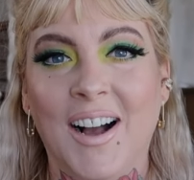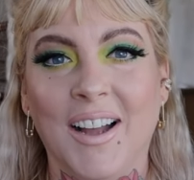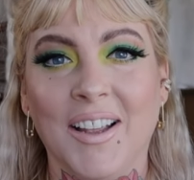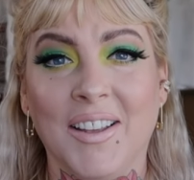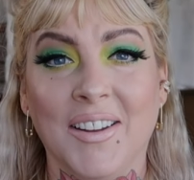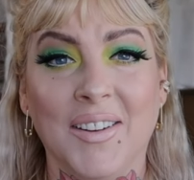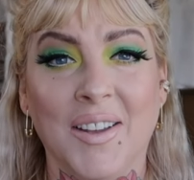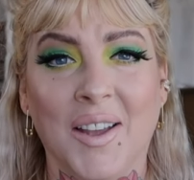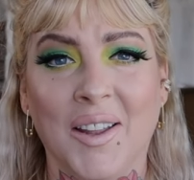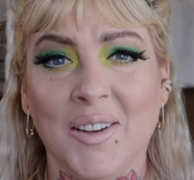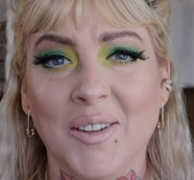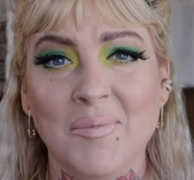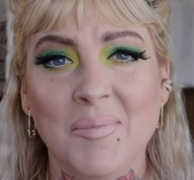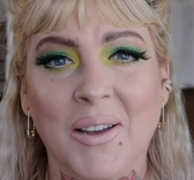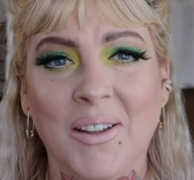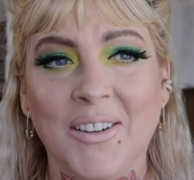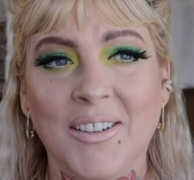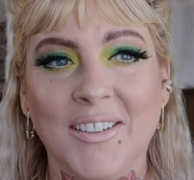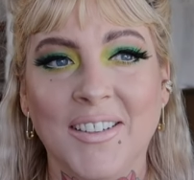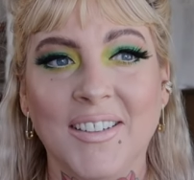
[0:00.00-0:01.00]
I can edit
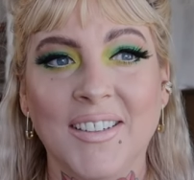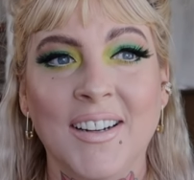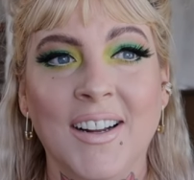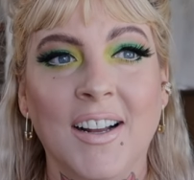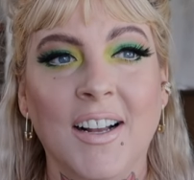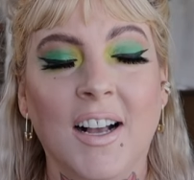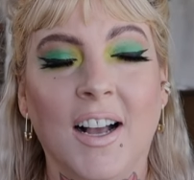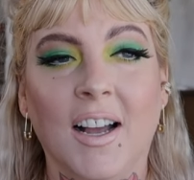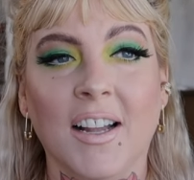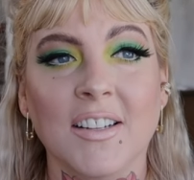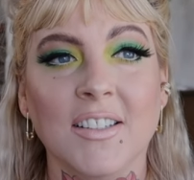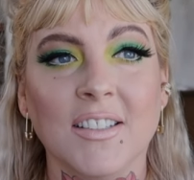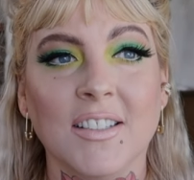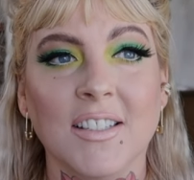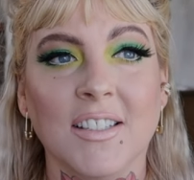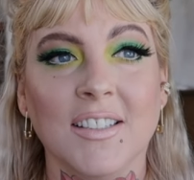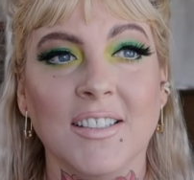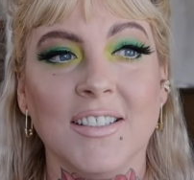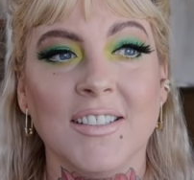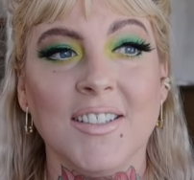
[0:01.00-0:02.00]
better. I just
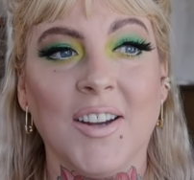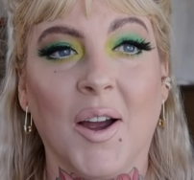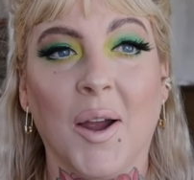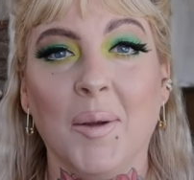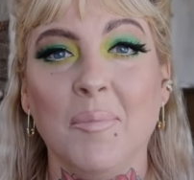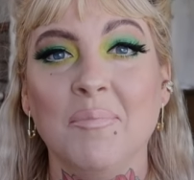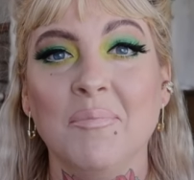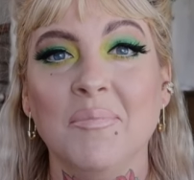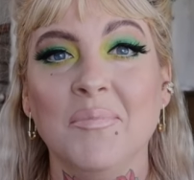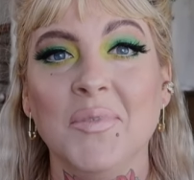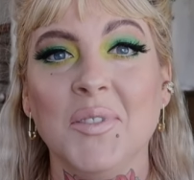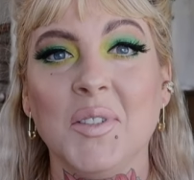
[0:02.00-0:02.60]
think it's time.